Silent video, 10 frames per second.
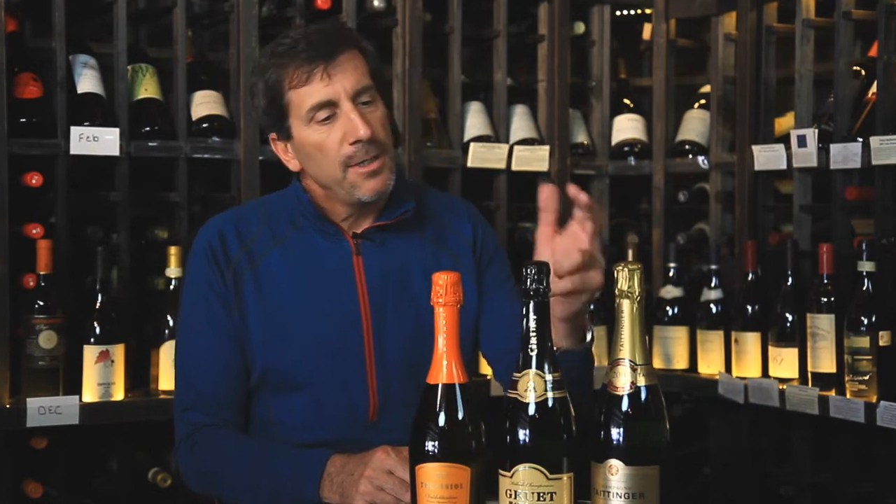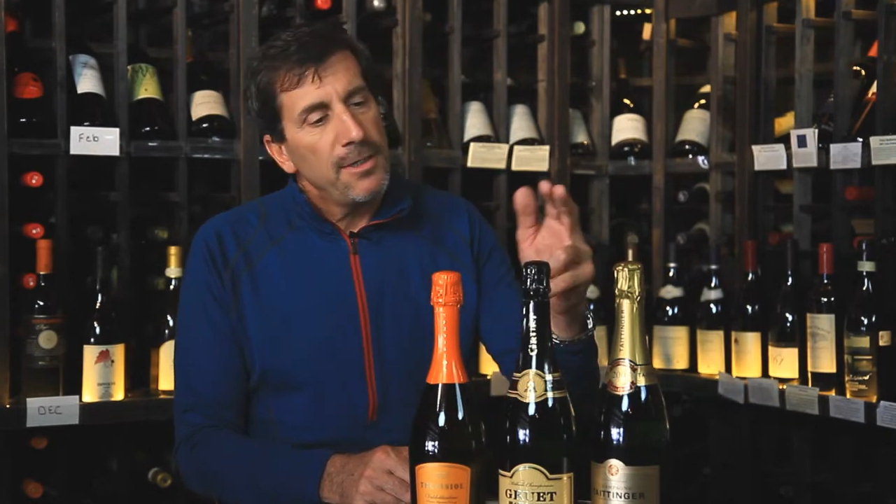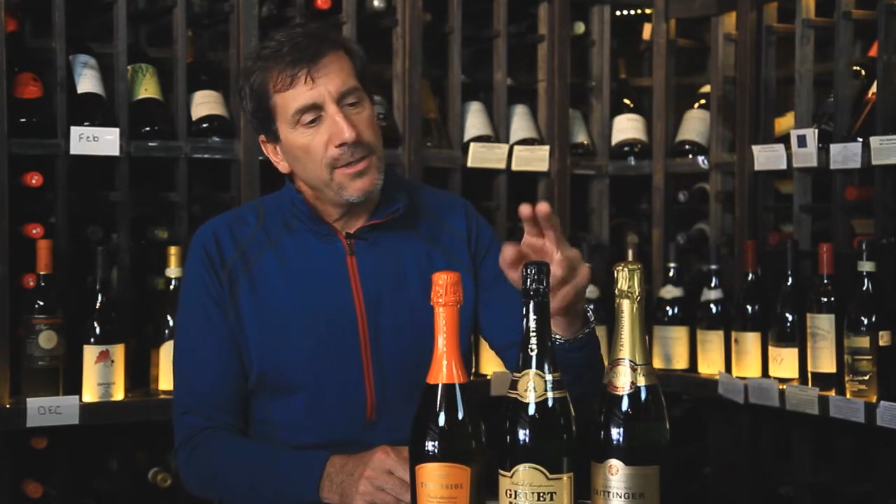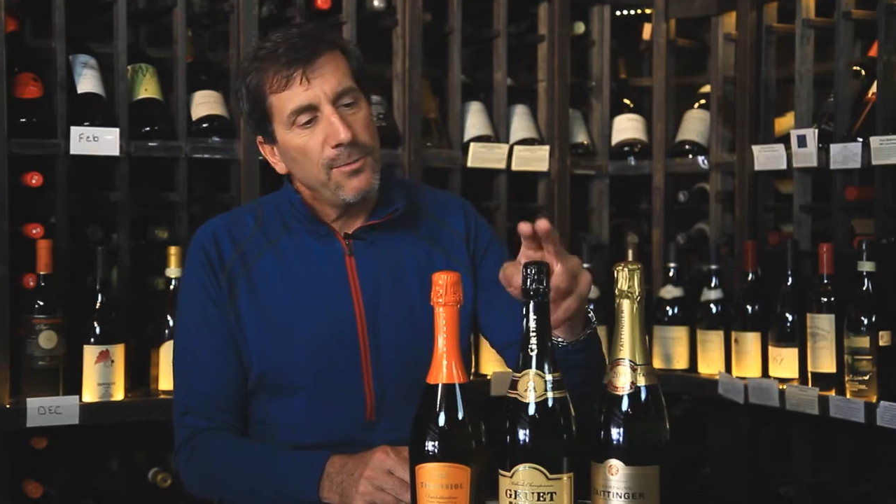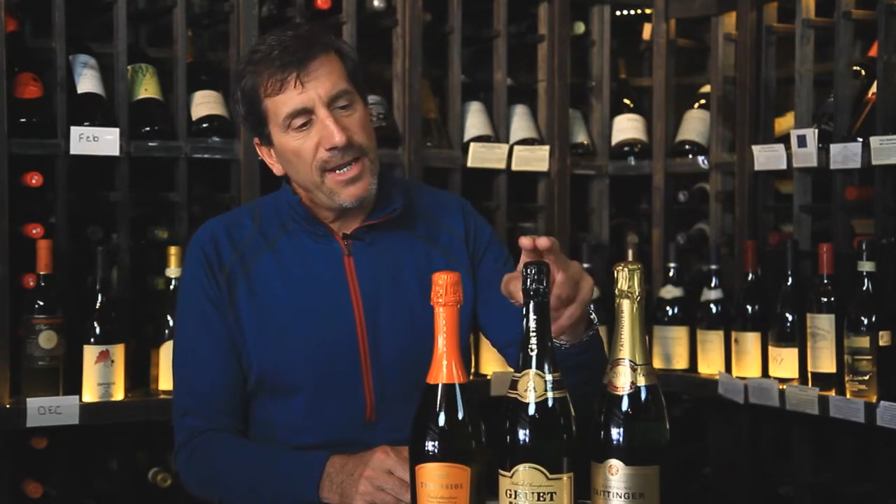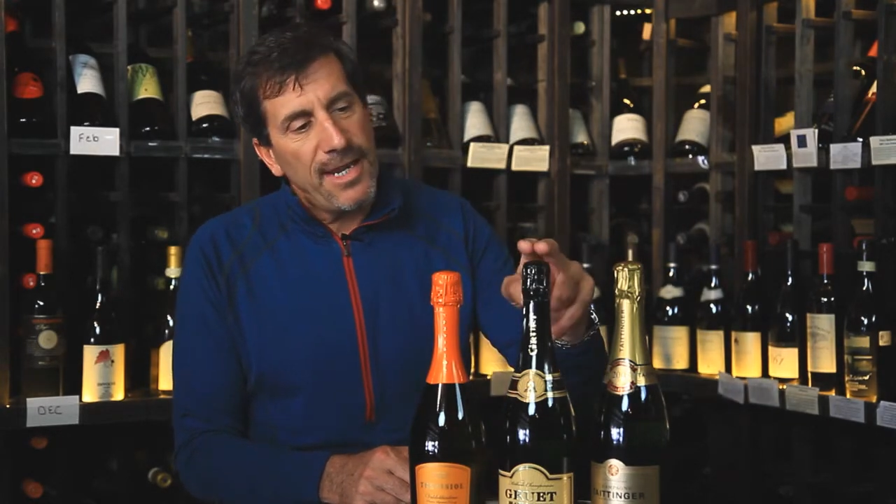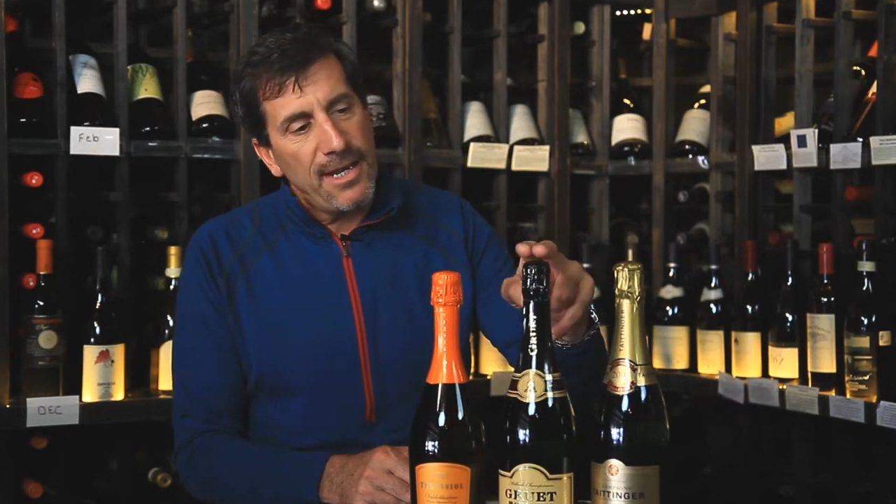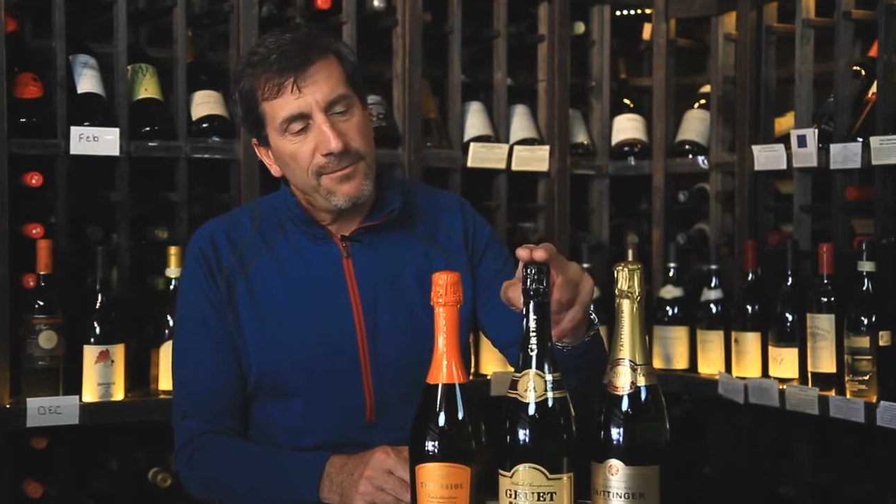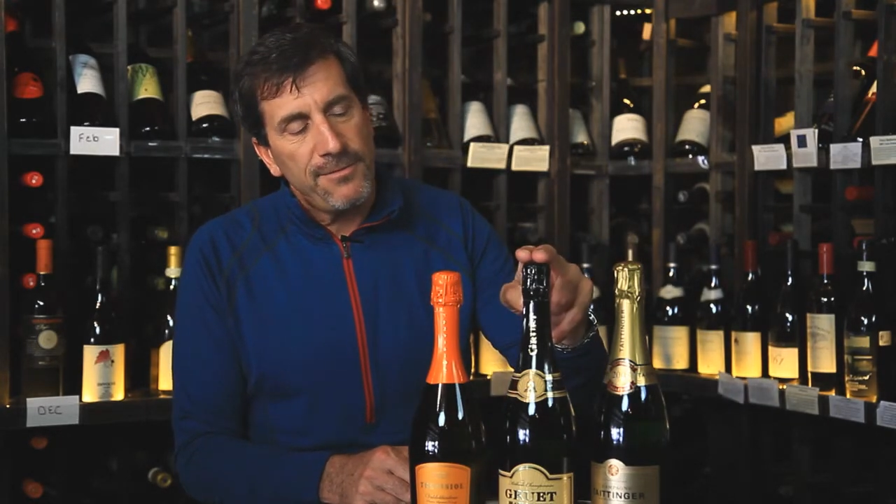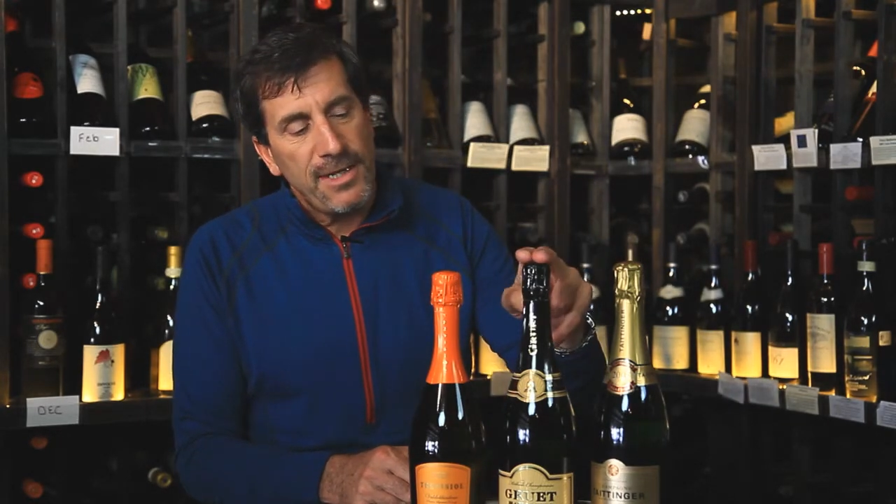Then we
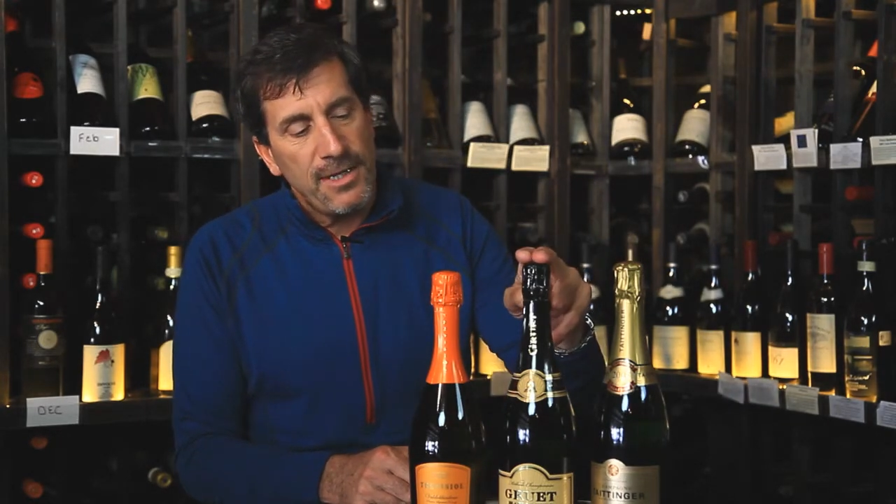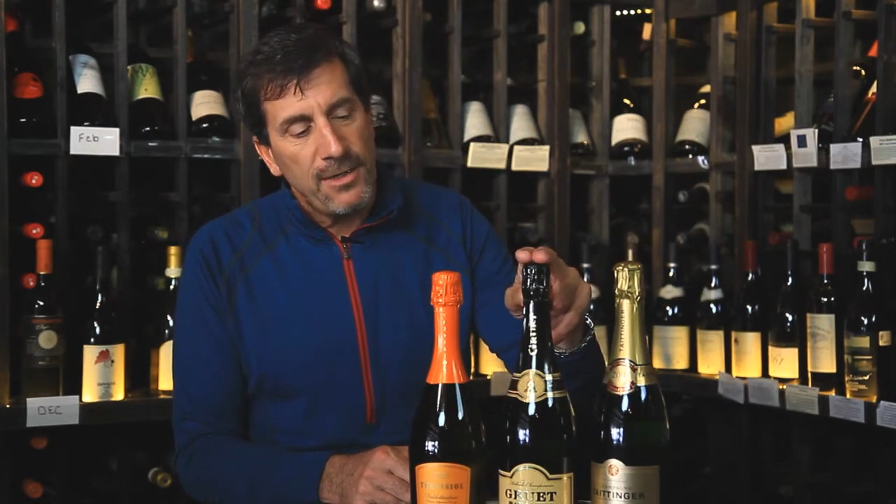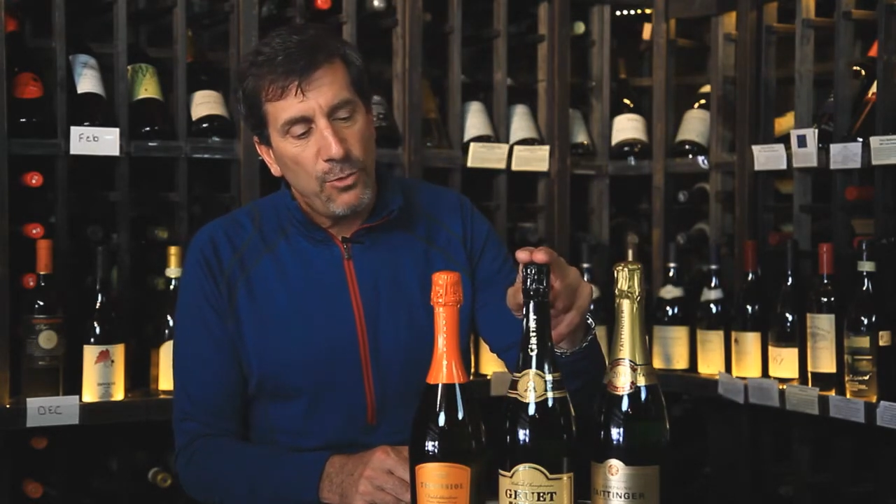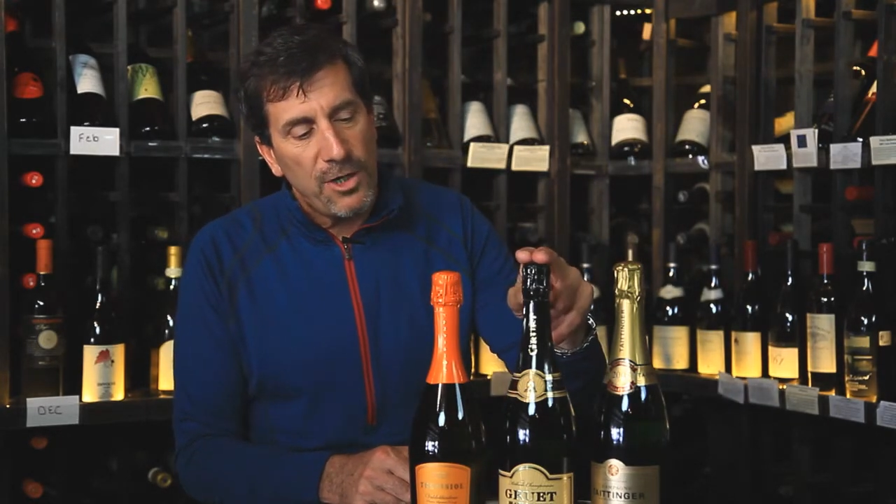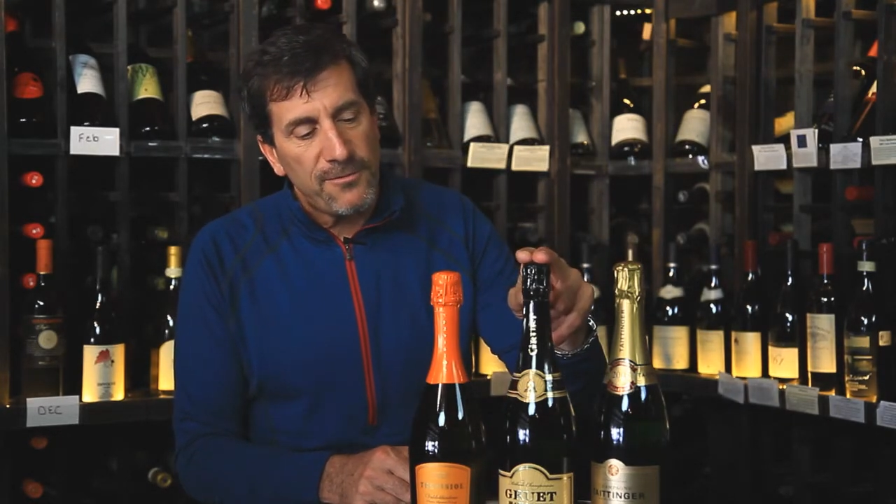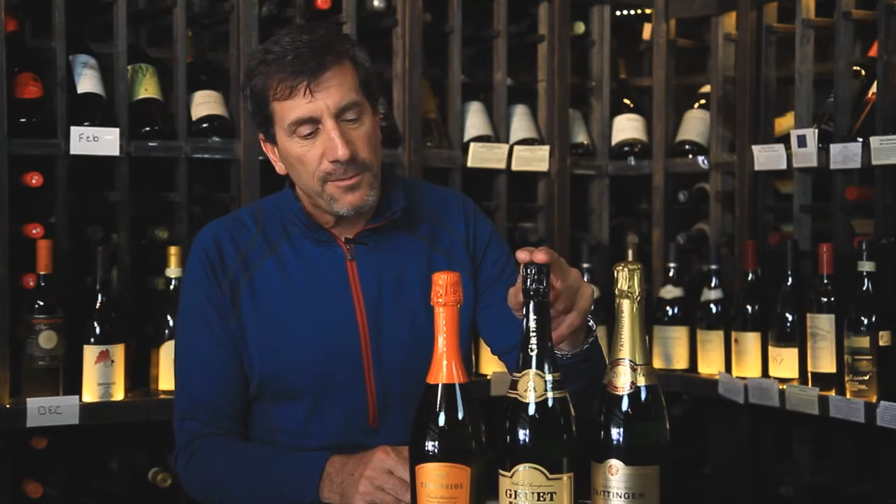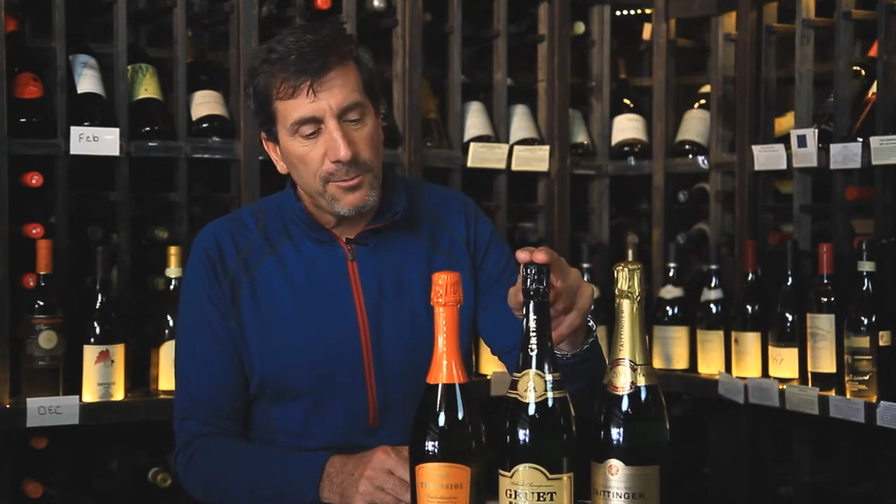have the one from